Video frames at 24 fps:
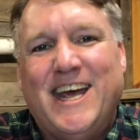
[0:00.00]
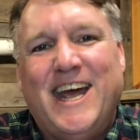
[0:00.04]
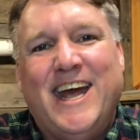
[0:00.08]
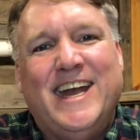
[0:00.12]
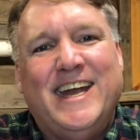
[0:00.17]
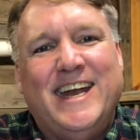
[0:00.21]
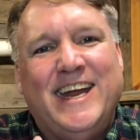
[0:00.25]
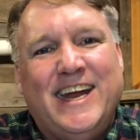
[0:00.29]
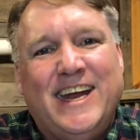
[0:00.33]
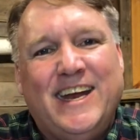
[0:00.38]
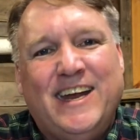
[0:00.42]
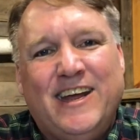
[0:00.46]

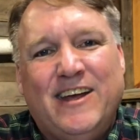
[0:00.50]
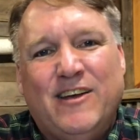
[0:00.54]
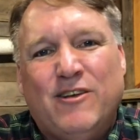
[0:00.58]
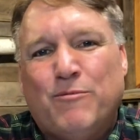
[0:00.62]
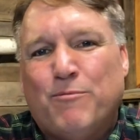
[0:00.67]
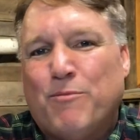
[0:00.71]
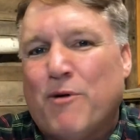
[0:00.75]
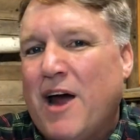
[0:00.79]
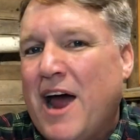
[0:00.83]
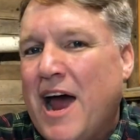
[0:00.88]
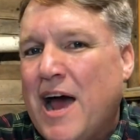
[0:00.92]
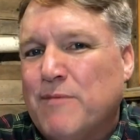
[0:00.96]
And it is
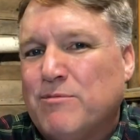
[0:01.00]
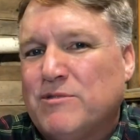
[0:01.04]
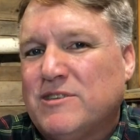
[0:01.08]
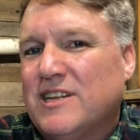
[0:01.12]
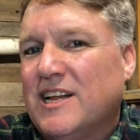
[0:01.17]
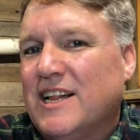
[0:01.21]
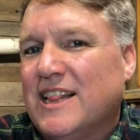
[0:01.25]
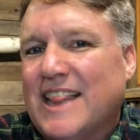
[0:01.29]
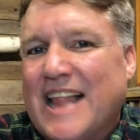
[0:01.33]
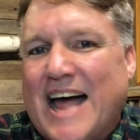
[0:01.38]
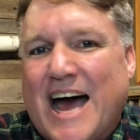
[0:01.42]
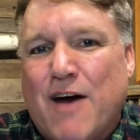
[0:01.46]
perhaps
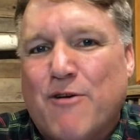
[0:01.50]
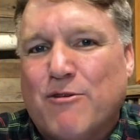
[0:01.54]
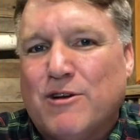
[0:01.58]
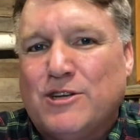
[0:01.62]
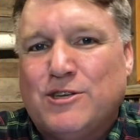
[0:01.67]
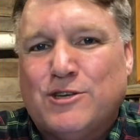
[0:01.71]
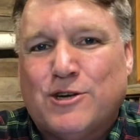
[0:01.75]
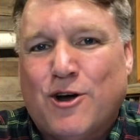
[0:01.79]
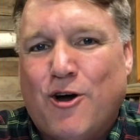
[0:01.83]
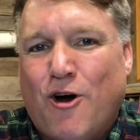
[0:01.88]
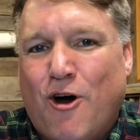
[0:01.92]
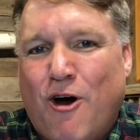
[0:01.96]
the
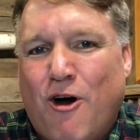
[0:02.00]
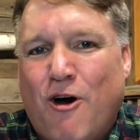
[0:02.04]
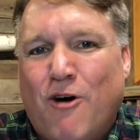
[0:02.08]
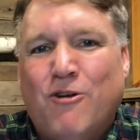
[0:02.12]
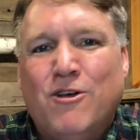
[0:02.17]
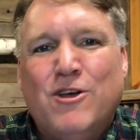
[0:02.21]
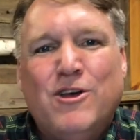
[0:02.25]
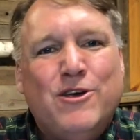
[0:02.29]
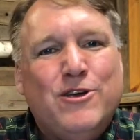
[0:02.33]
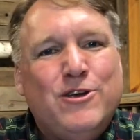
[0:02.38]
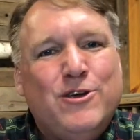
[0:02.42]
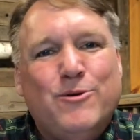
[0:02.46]
loudest
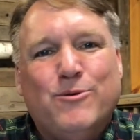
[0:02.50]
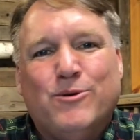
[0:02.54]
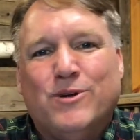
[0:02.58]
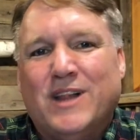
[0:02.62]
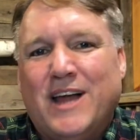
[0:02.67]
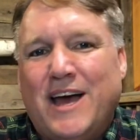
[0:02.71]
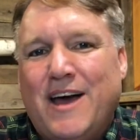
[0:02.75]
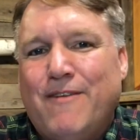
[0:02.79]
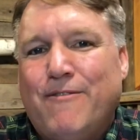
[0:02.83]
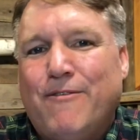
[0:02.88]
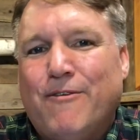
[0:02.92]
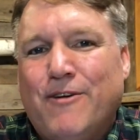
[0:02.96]
call you will
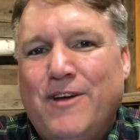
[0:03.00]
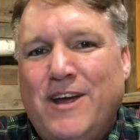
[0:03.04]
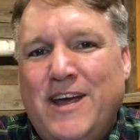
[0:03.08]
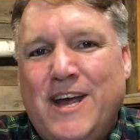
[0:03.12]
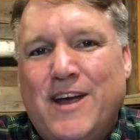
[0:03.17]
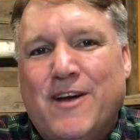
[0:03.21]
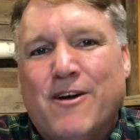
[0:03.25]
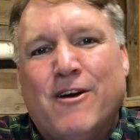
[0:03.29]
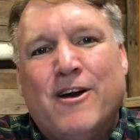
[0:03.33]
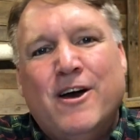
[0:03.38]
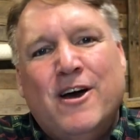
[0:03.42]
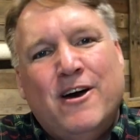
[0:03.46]
ever
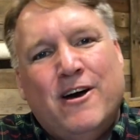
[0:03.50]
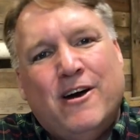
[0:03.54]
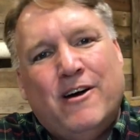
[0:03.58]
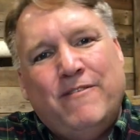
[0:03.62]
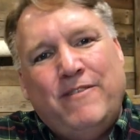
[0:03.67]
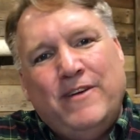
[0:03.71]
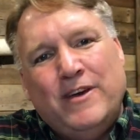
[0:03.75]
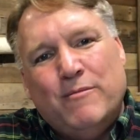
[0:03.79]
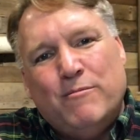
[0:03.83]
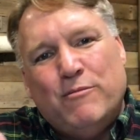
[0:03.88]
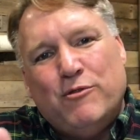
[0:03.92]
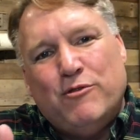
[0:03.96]
hear of
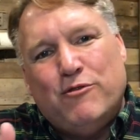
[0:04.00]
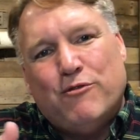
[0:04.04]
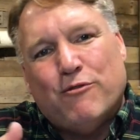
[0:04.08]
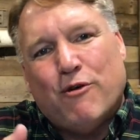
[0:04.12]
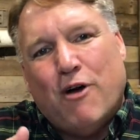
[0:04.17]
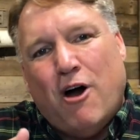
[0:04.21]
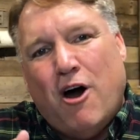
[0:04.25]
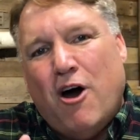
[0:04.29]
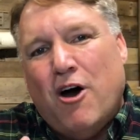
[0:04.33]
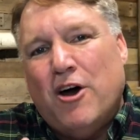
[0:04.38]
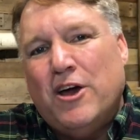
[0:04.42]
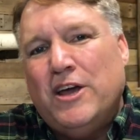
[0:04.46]
him
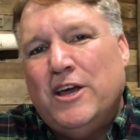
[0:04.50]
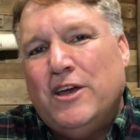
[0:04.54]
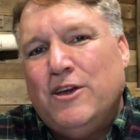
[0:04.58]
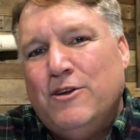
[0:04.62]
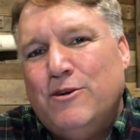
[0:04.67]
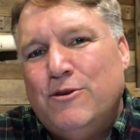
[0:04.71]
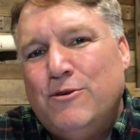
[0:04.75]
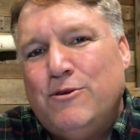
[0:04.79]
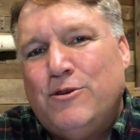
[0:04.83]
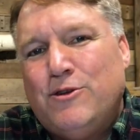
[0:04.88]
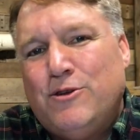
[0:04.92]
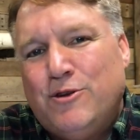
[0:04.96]
drawing
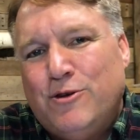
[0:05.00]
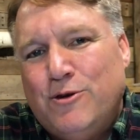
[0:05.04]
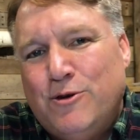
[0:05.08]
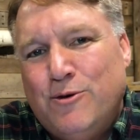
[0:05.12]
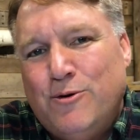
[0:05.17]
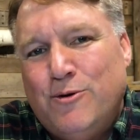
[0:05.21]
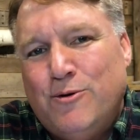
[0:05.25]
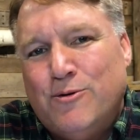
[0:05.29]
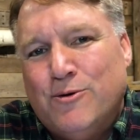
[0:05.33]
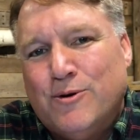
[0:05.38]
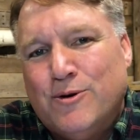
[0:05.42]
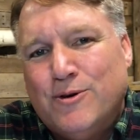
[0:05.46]
you
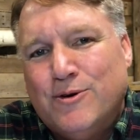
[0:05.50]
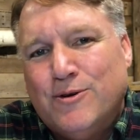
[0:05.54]
to